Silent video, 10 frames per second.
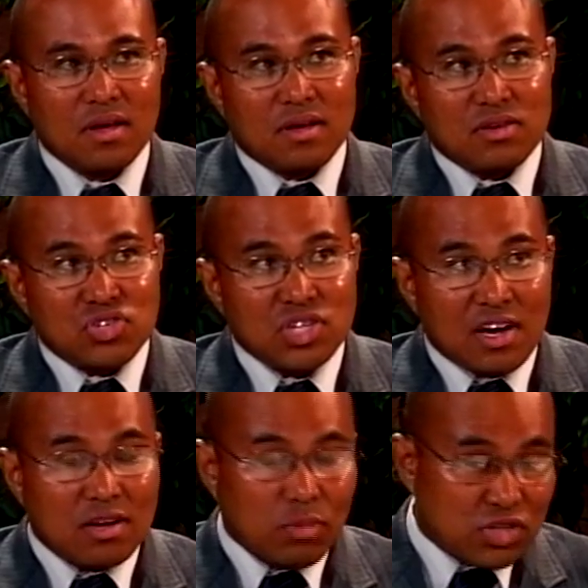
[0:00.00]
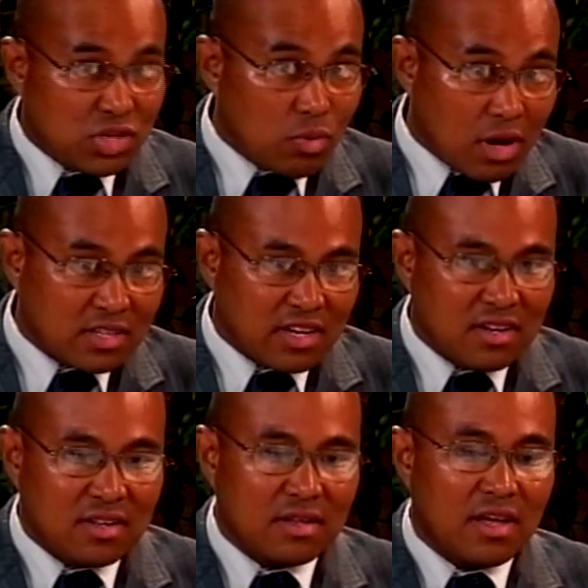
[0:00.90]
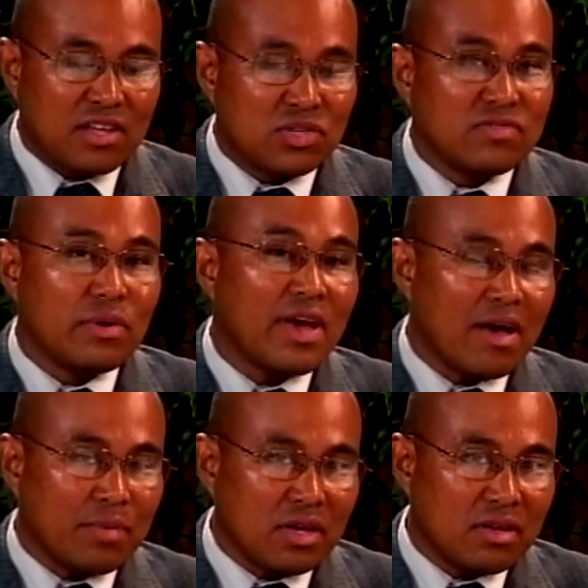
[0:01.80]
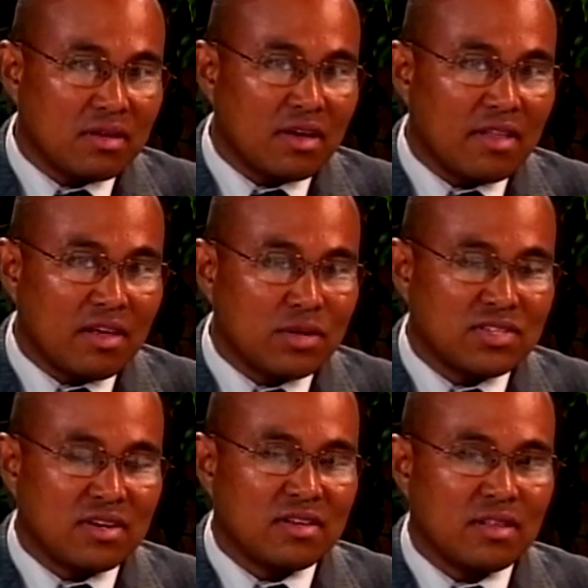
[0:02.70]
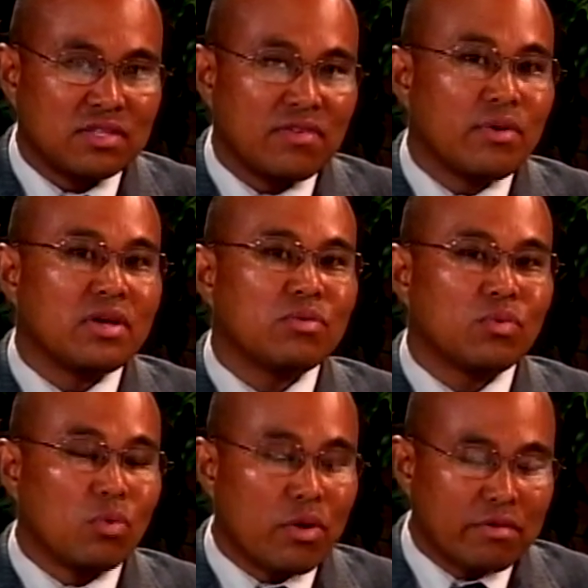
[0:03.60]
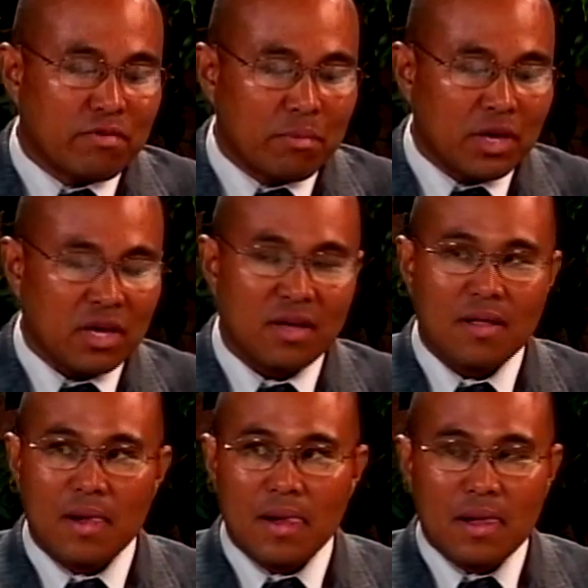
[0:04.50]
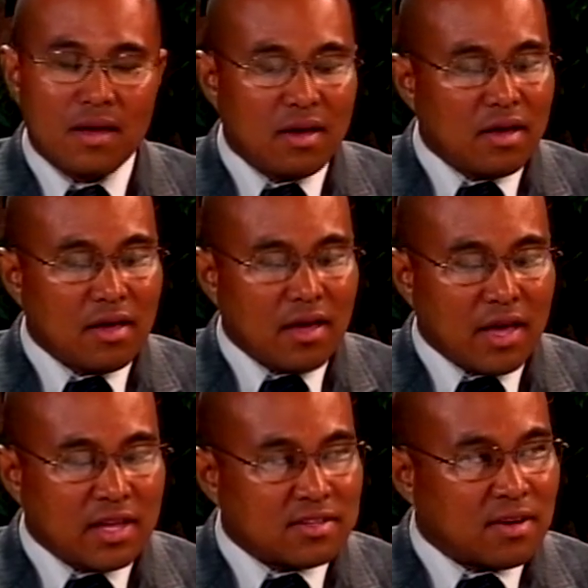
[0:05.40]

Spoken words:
she got what she wanted, and she was very happy, and that was very rewarding for me. And